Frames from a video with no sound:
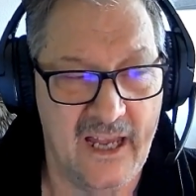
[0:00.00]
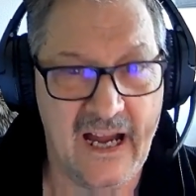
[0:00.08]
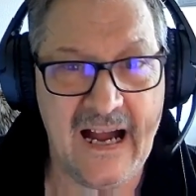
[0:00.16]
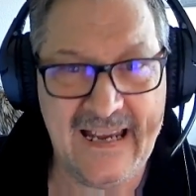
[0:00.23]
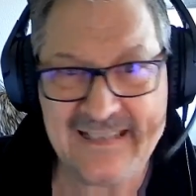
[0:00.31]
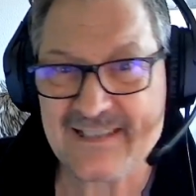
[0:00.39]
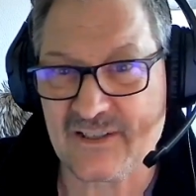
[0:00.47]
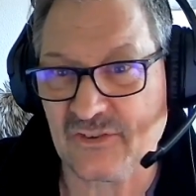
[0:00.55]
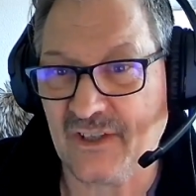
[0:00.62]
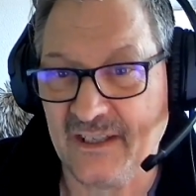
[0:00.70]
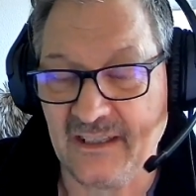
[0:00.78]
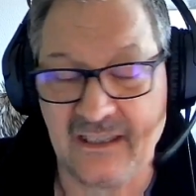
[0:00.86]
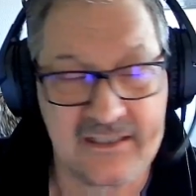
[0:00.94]

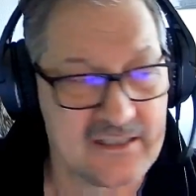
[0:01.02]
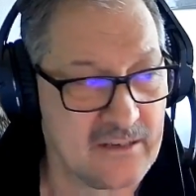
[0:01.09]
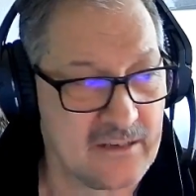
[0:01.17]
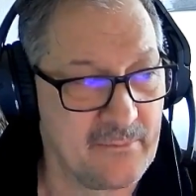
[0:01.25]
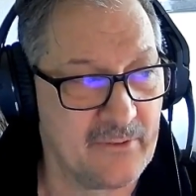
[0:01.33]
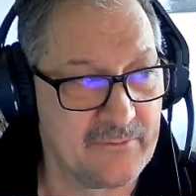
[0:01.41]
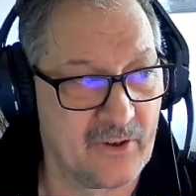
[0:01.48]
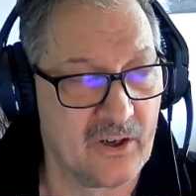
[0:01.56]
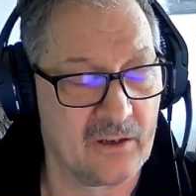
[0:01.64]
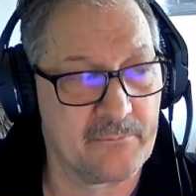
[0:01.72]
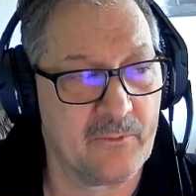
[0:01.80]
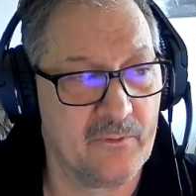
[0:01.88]
isolating some of our